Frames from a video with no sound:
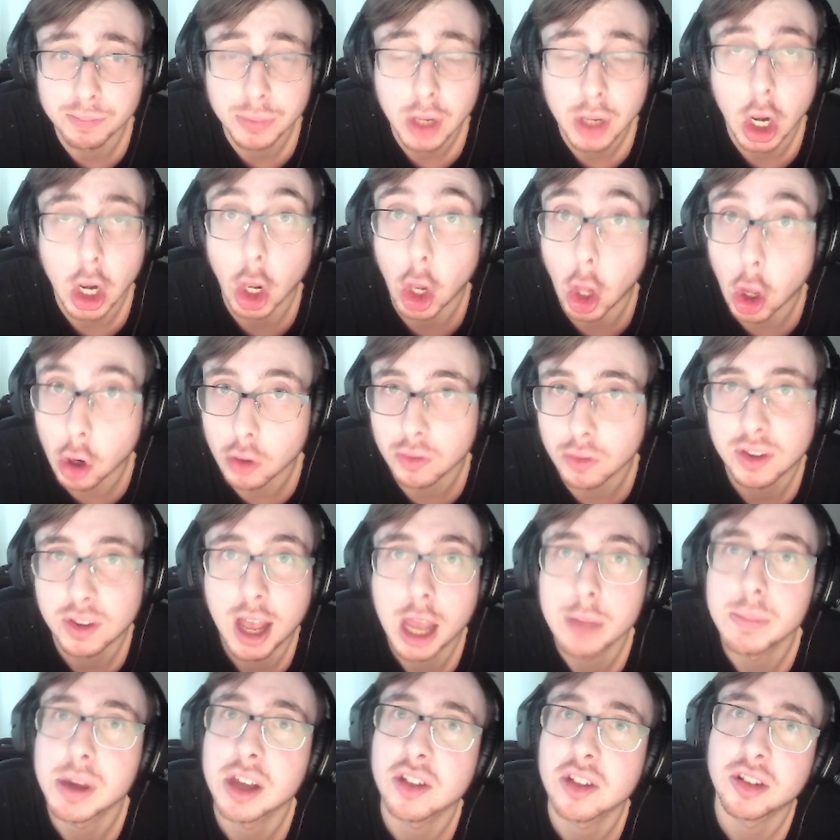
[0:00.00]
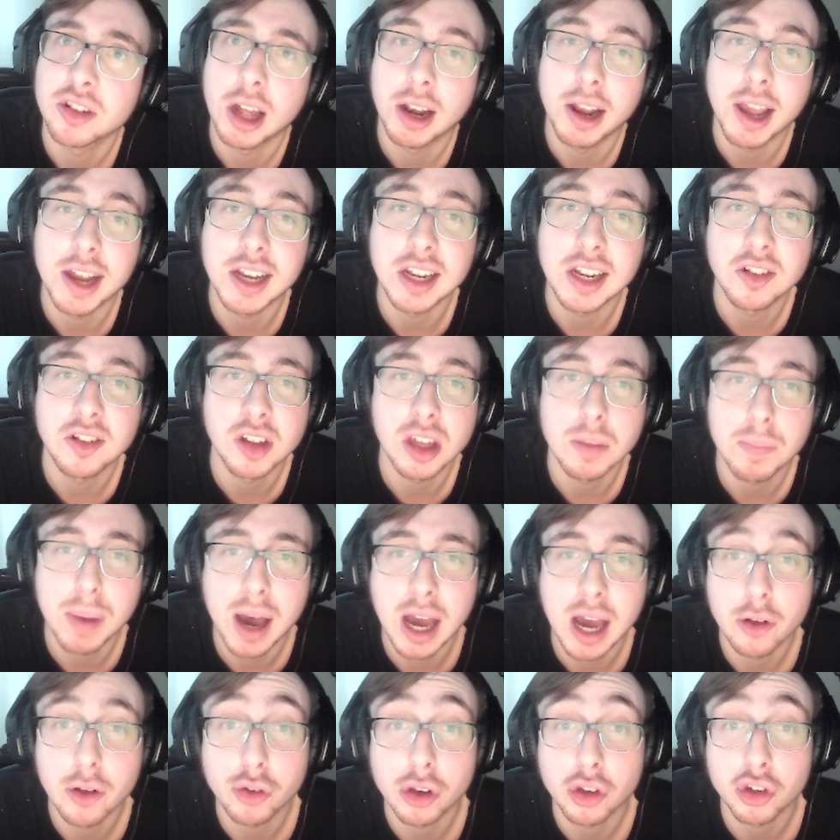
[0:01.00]
Longtime Excel ADC
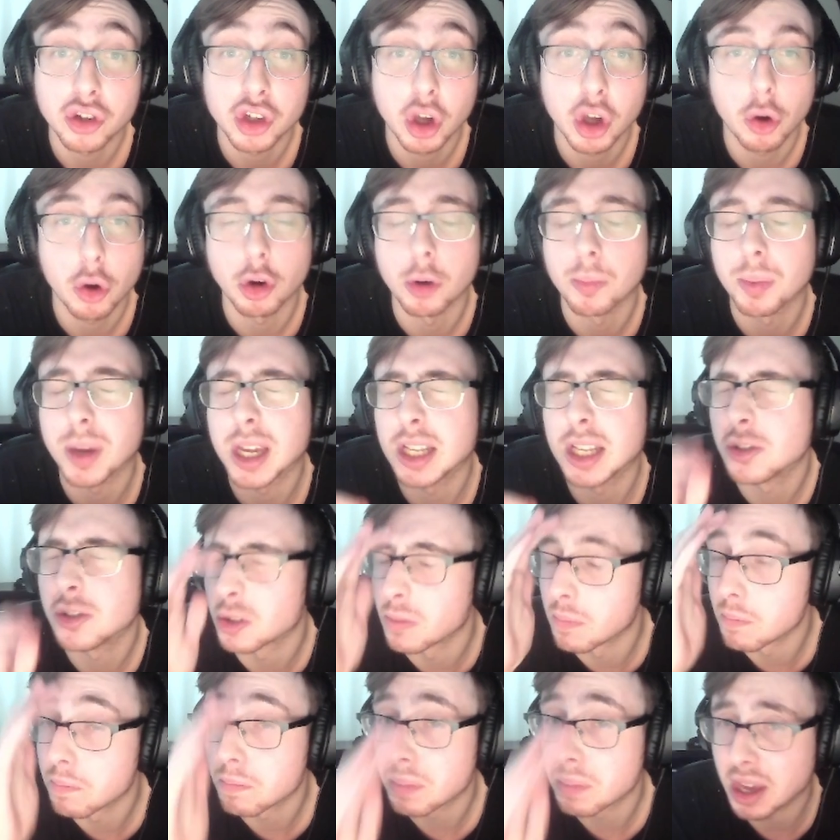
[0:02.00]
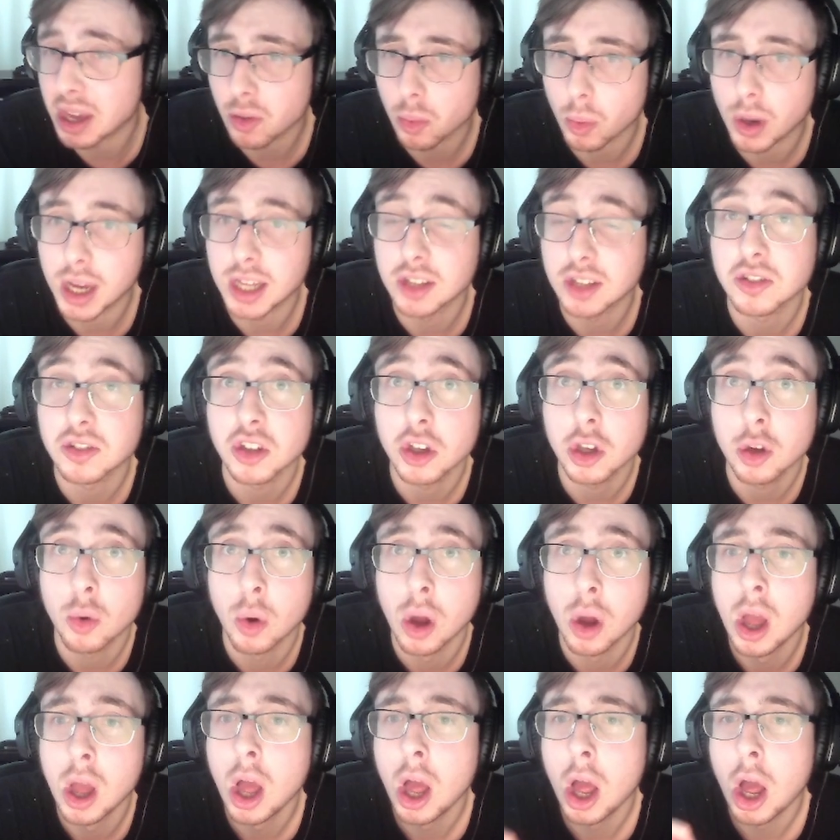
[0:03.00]
Patrik showed up in some big ways too,
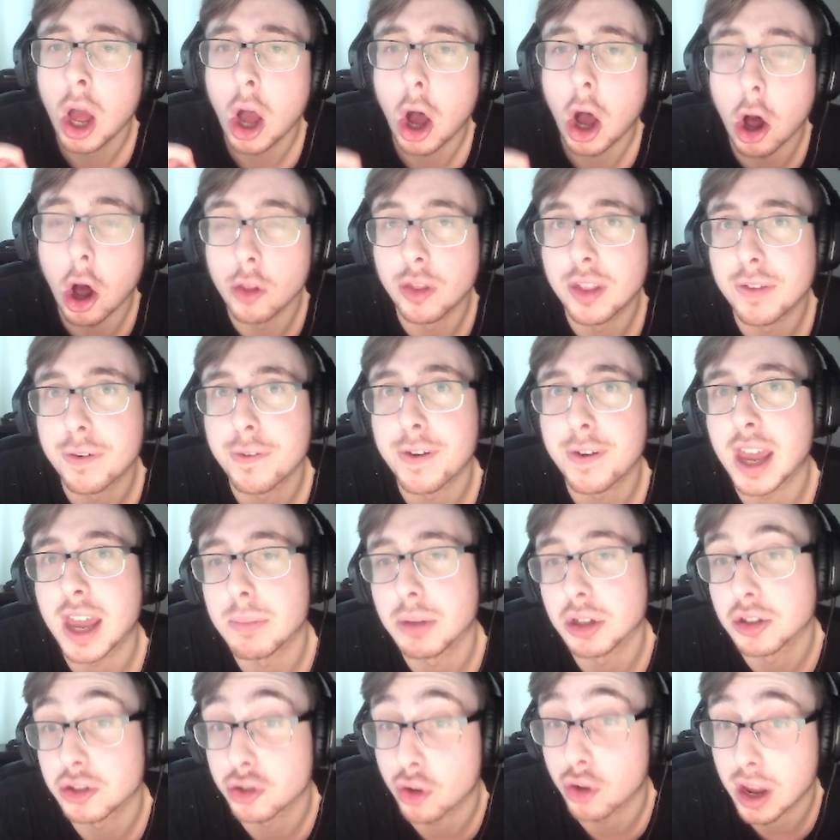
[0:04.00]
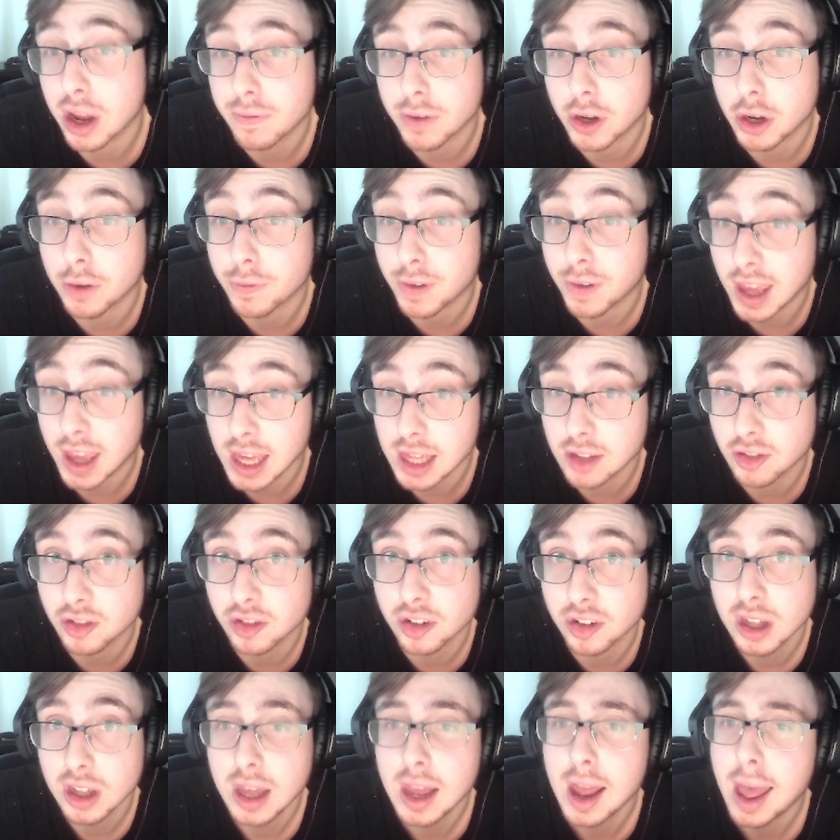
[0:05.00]
on the famous Draven of his.
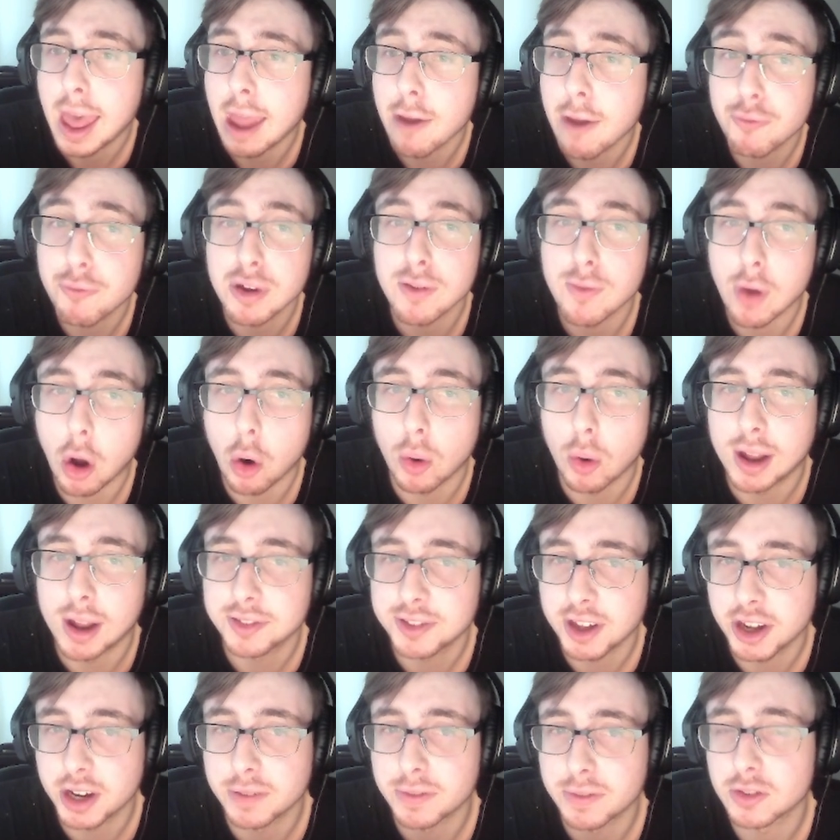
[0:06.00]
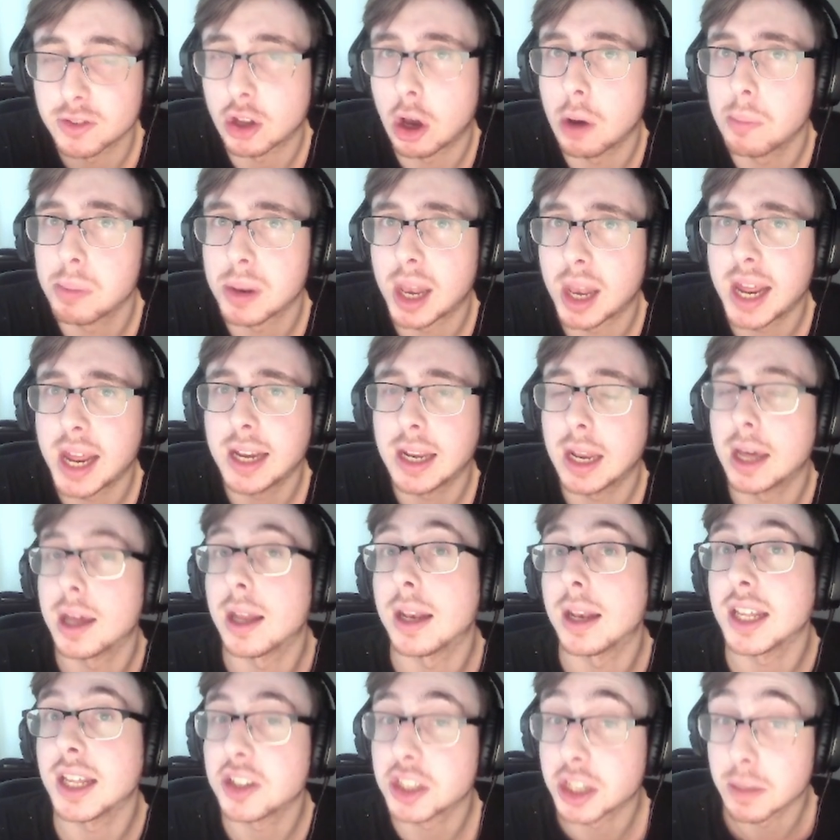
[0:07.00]
Every role outside of the top lane, at
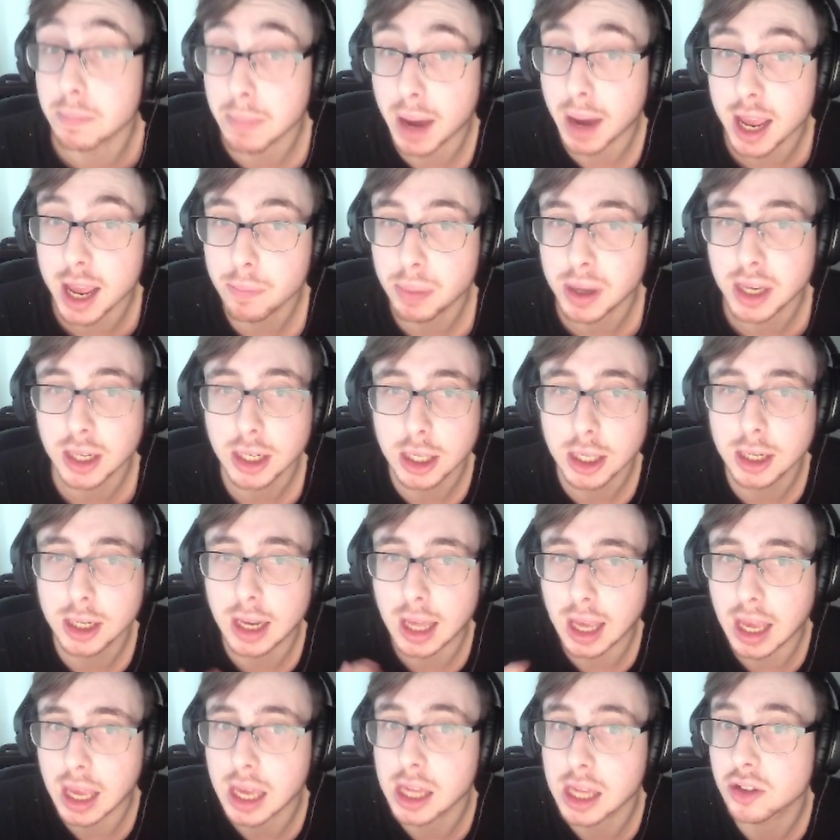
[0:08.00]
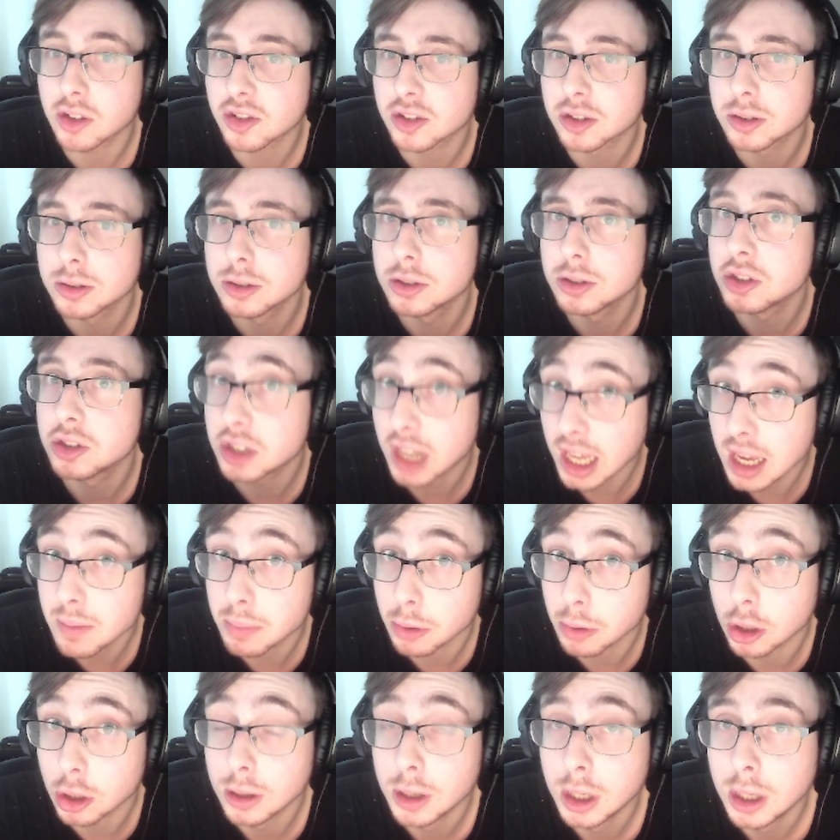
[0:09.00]
least in my opinion, is
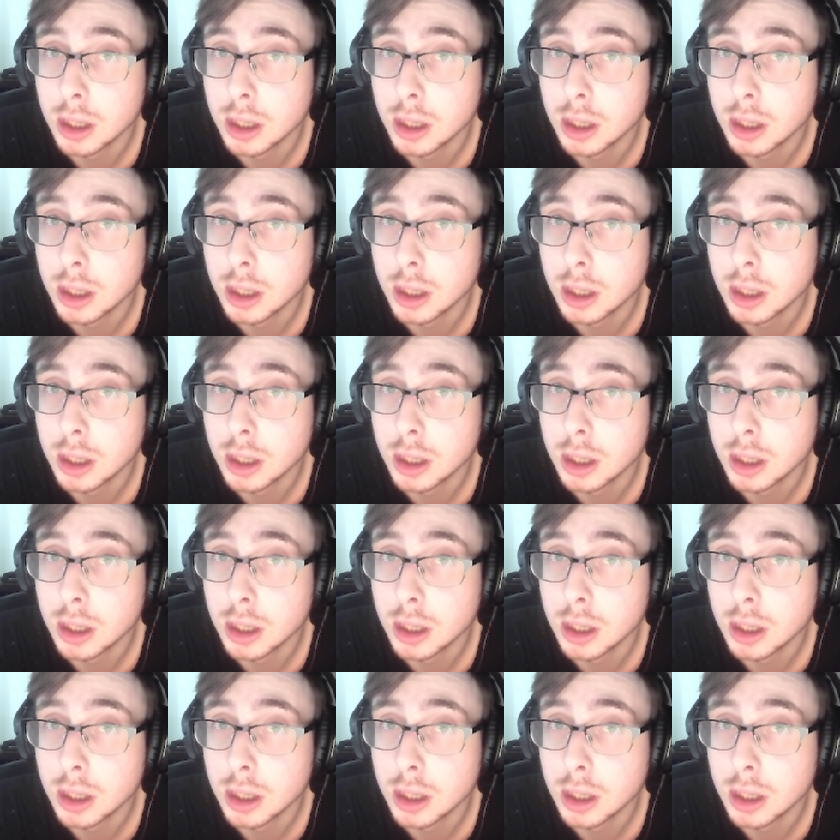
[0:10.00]
stable.